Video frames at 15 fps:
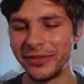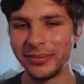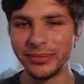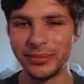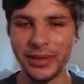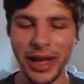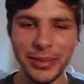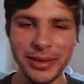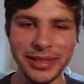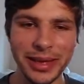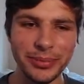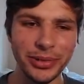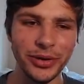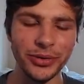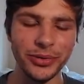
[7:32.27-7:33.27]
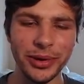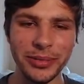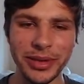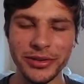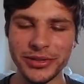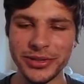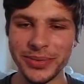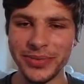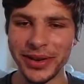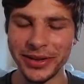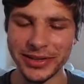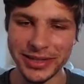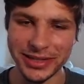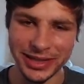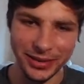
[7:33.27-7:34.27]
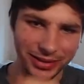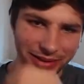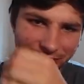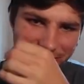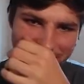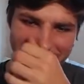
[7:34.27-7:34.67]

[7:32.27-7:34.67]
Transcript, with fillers: comment that below in one of my YouTube videos because I would love to